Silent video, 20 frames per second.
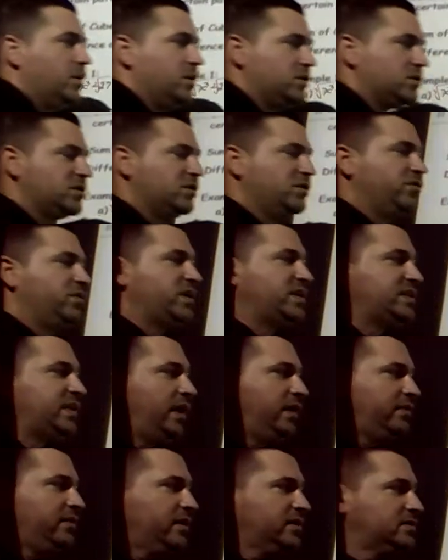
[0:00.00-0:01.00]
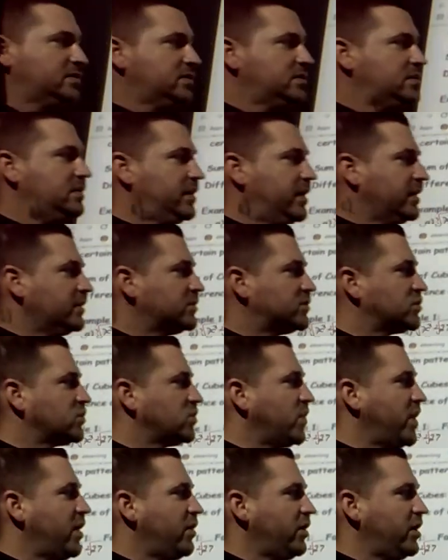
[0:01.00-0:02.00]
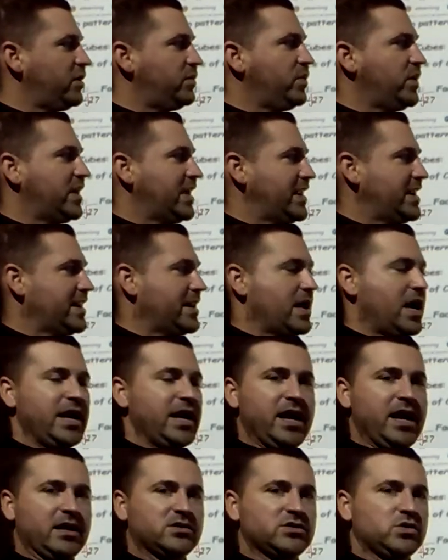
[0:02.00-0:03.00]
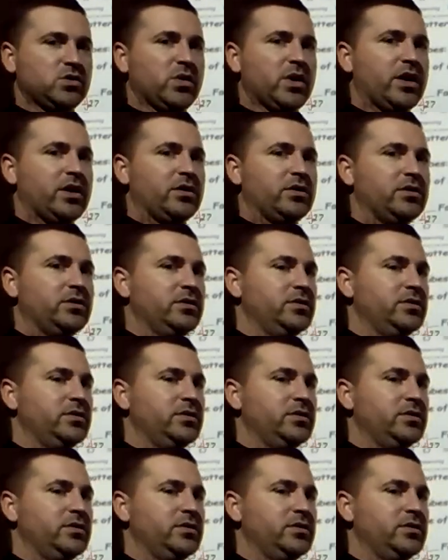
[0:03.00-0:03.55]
So if we take this and square it, we get 9x squared.